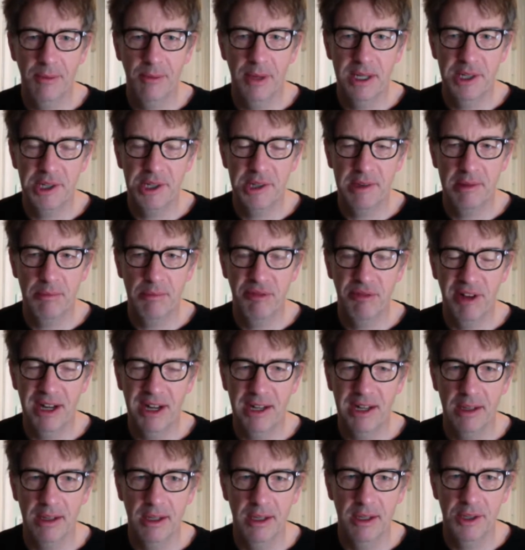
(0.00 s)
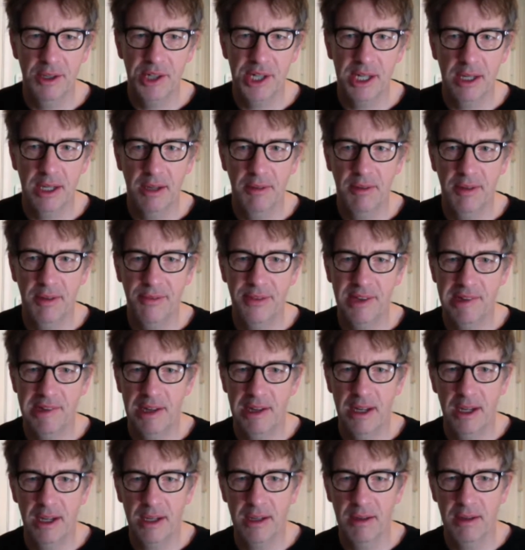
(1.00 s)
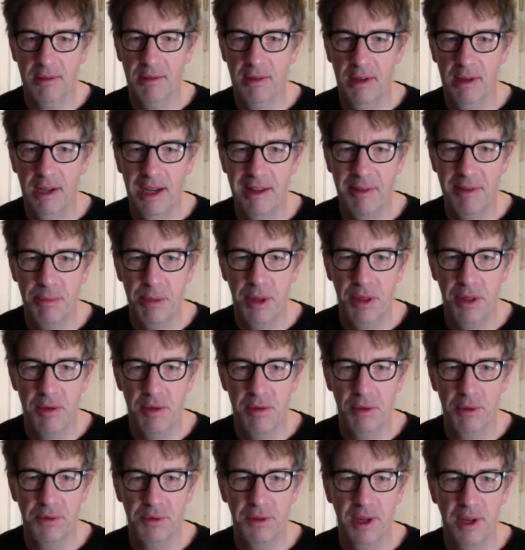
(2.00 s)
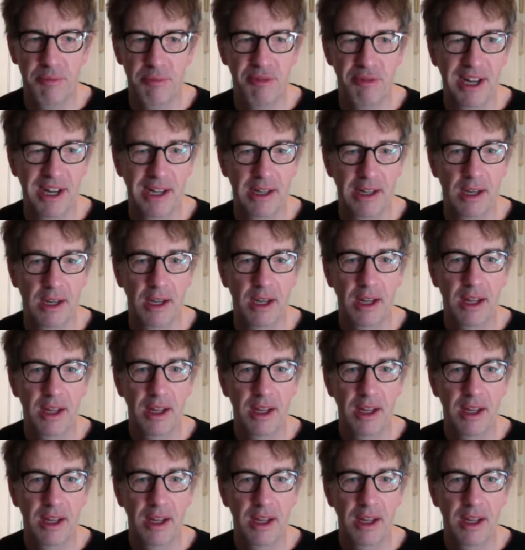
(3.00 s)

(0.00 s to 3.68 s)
when she's pregnant, she goes to visit her cousin Elizabeth, who's also pregnant.